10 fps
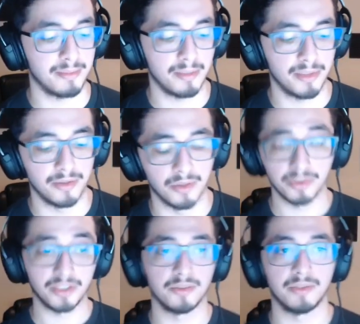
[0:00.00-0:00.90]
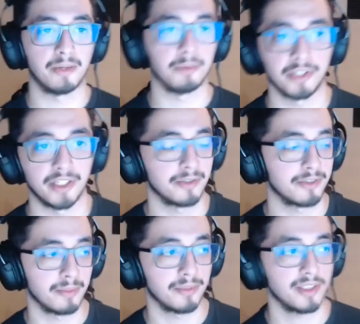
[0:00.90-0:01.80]
maybe you only do networking or
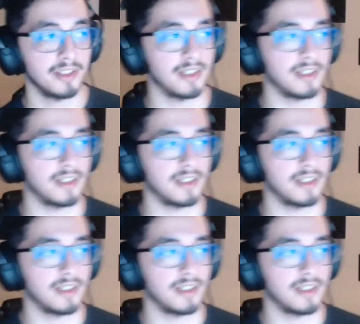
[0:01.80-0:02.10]
something,